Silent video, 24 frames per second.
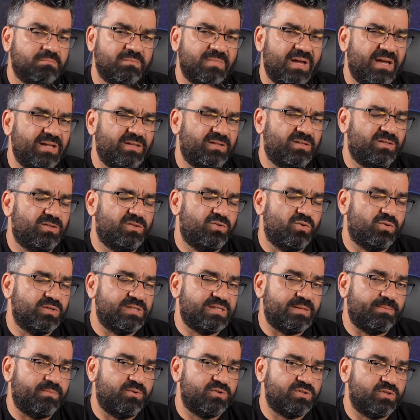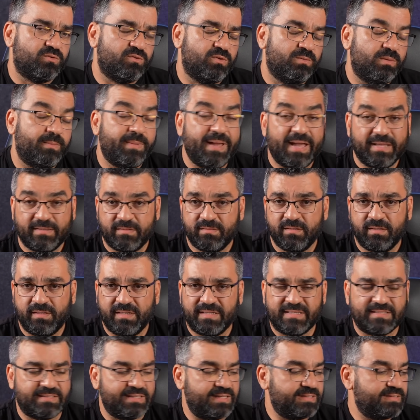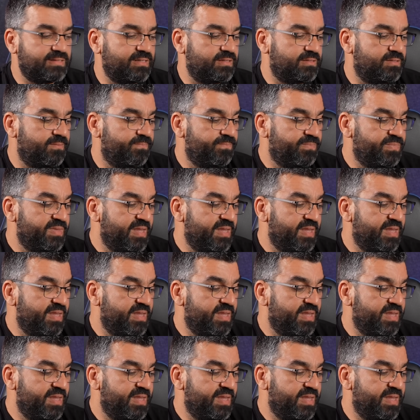I don't suppose it will be bad. Let's test it.